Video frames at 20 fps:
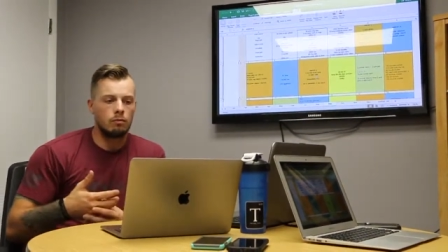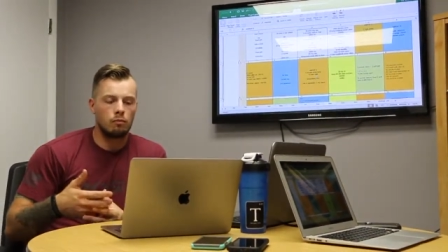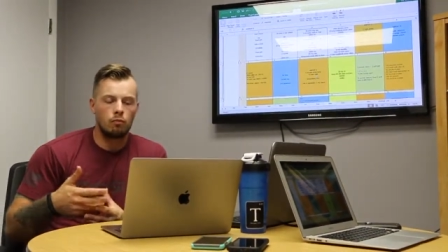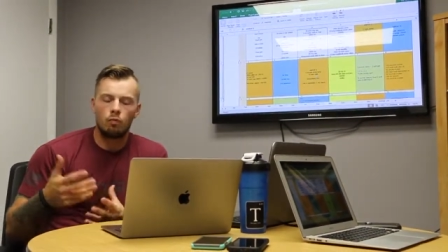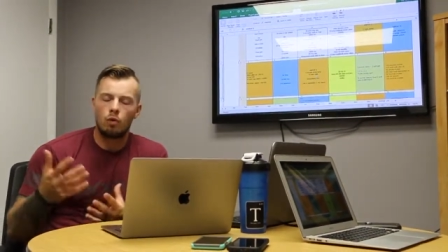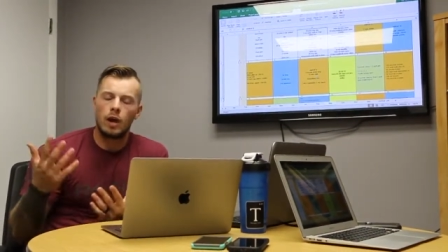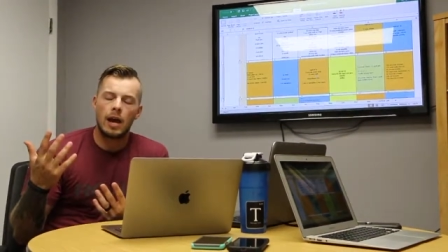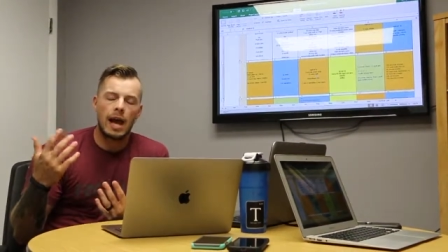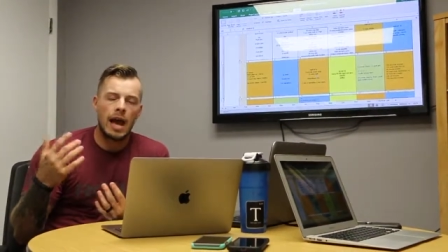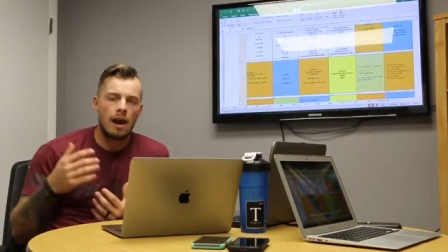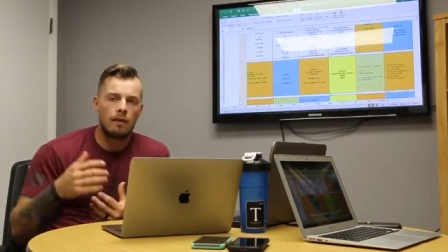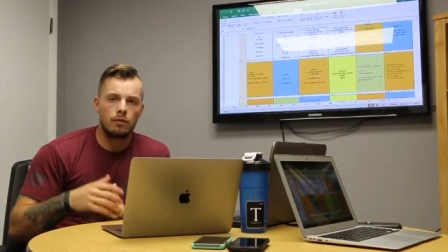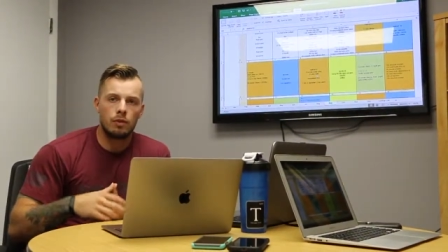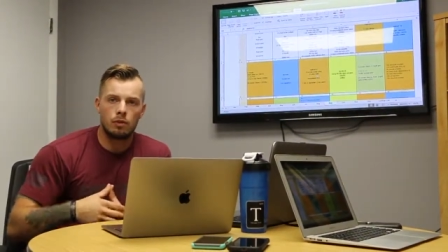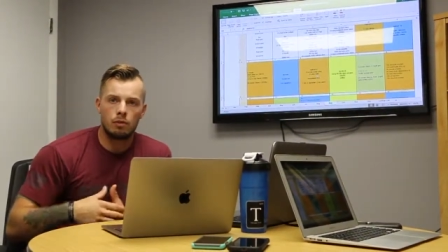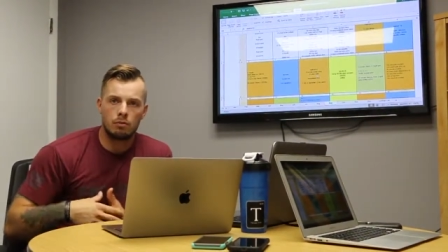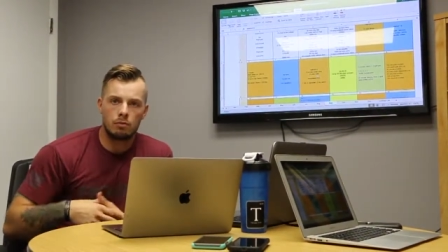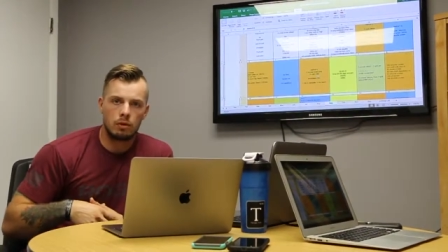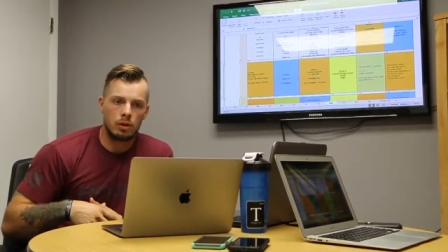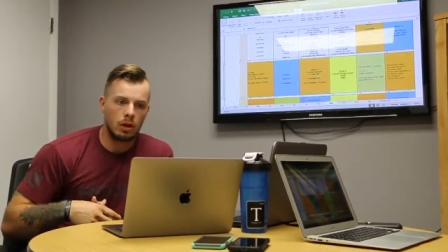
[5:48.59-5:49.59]
what have
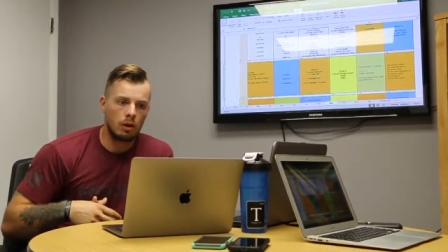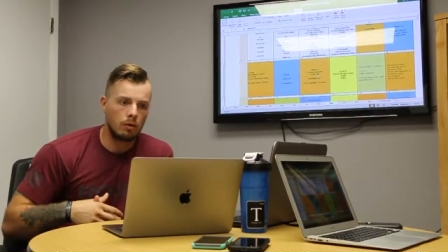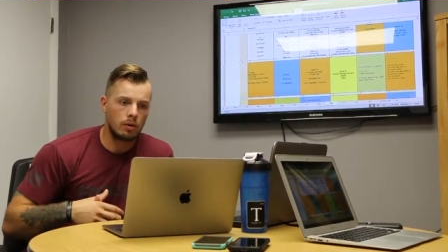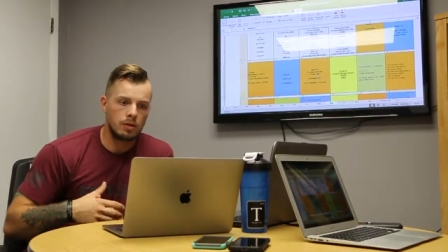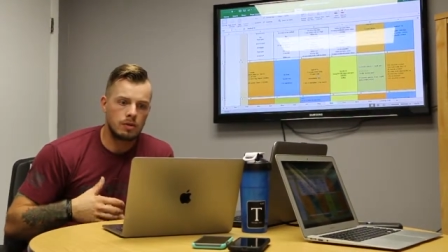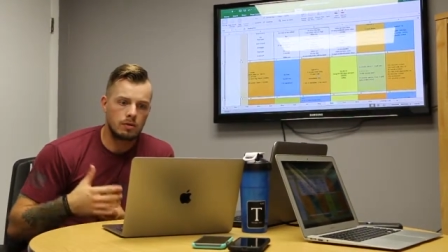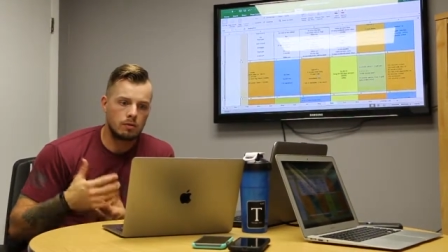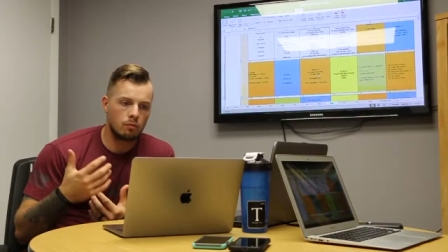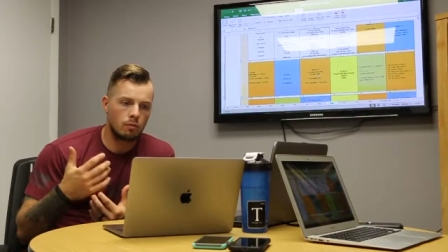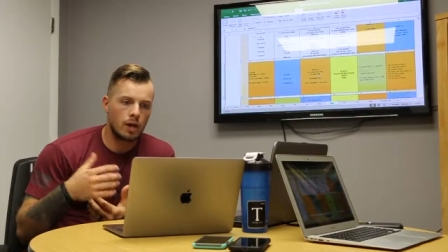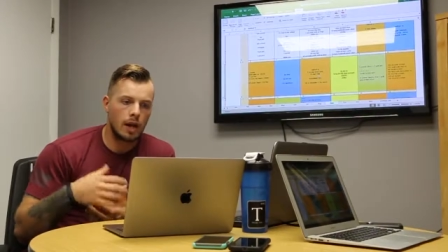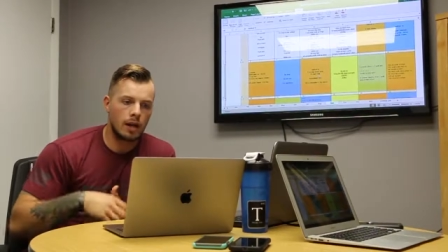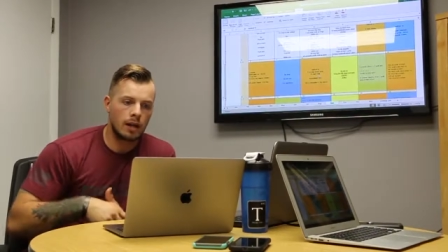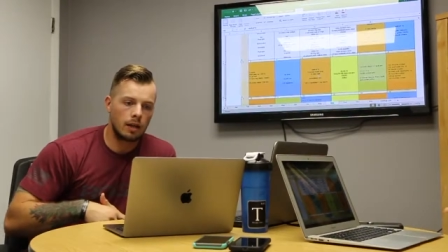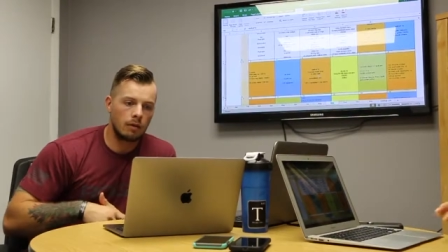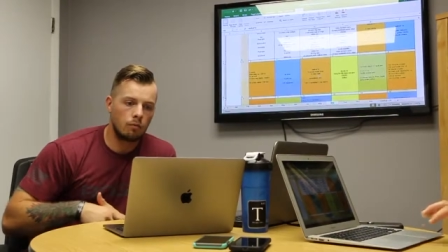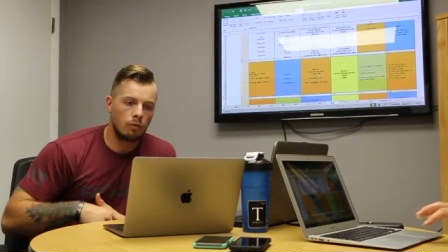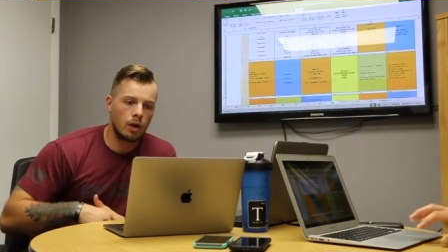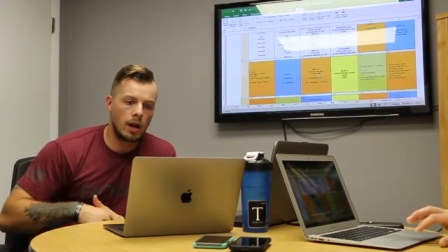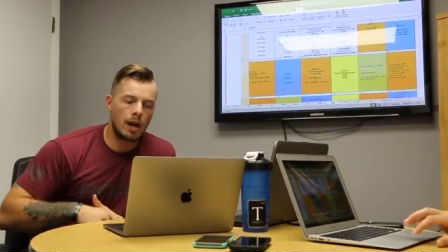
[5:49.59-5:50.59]
you,
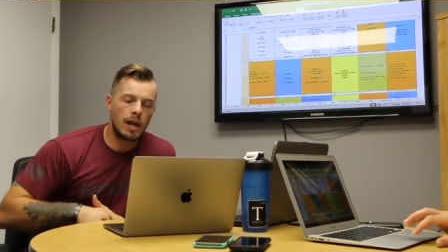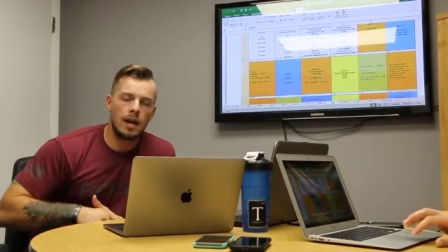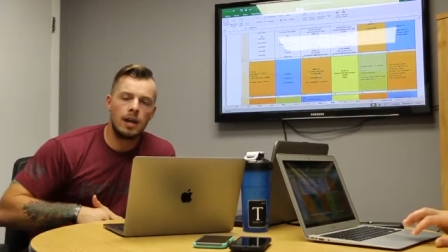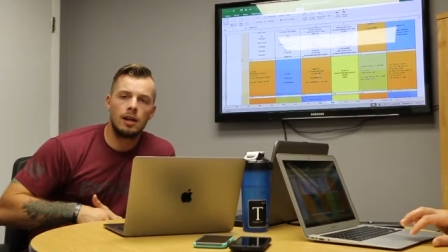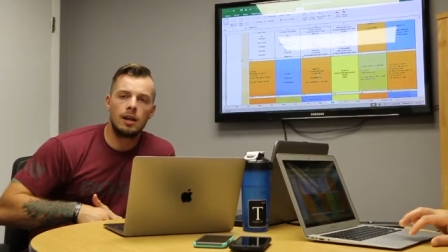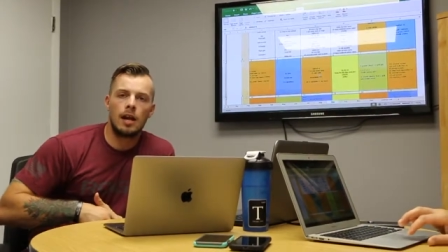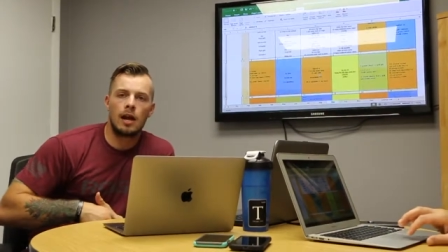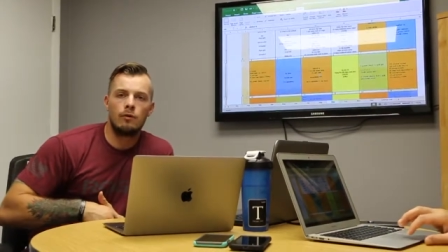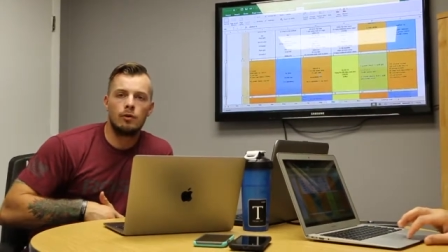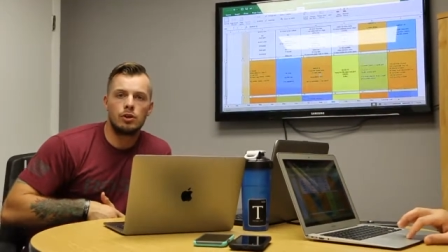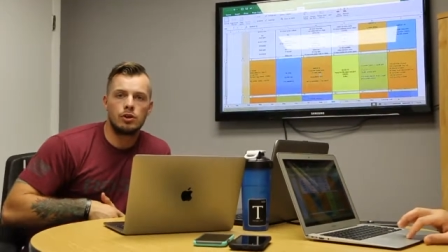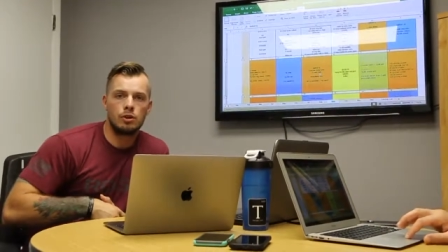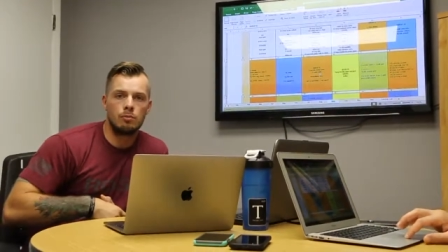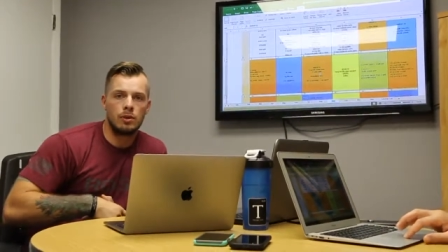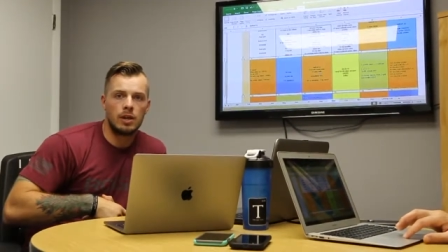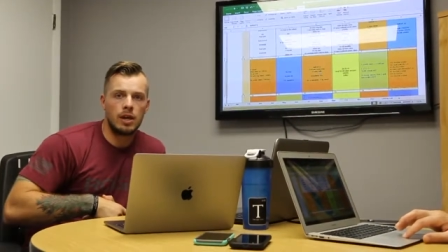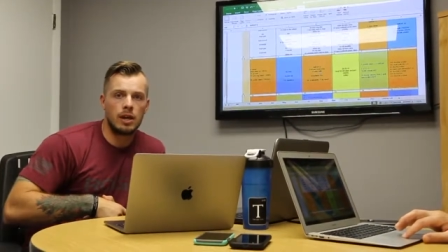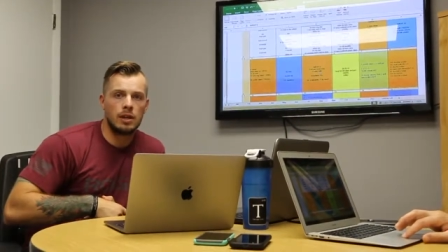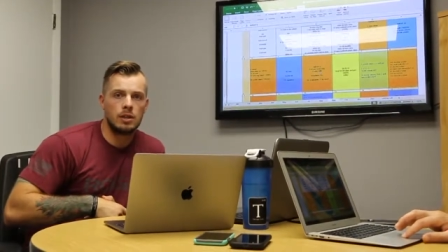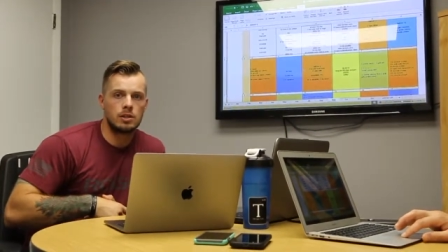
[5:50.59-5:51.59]
we're not hitting how we should
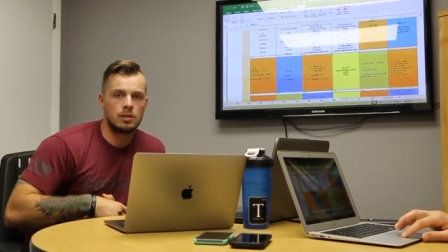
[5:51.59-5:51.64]
be hitting.